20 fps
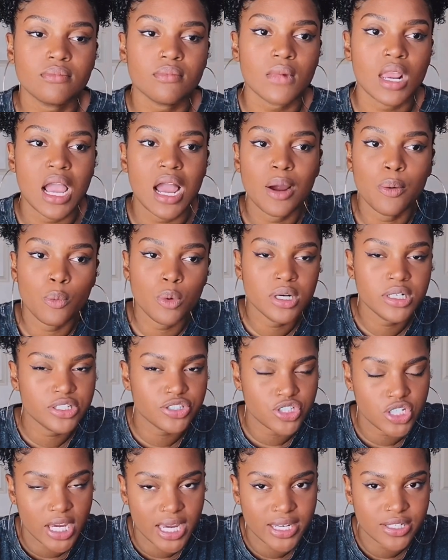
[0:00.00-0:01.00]
I want to
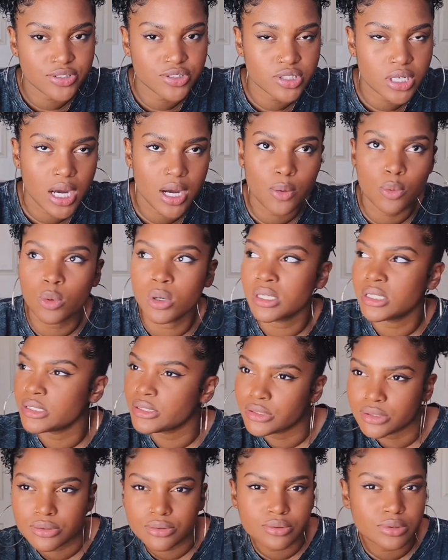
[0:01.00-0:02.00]
change. I want to
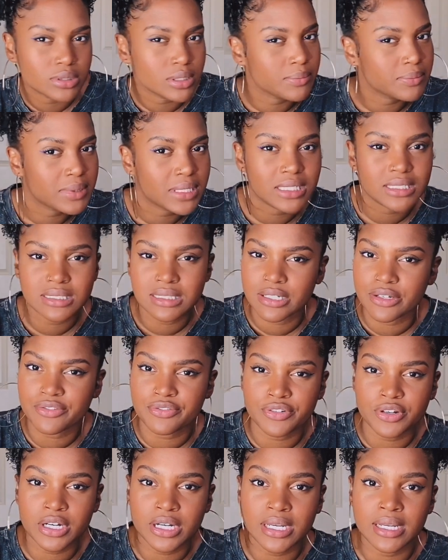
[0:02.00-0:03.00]
do something
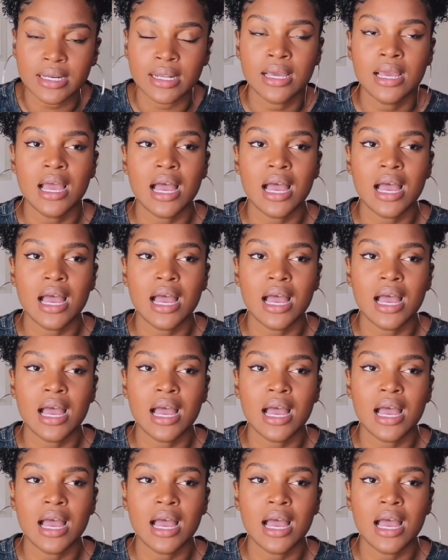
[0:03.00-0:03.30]
different.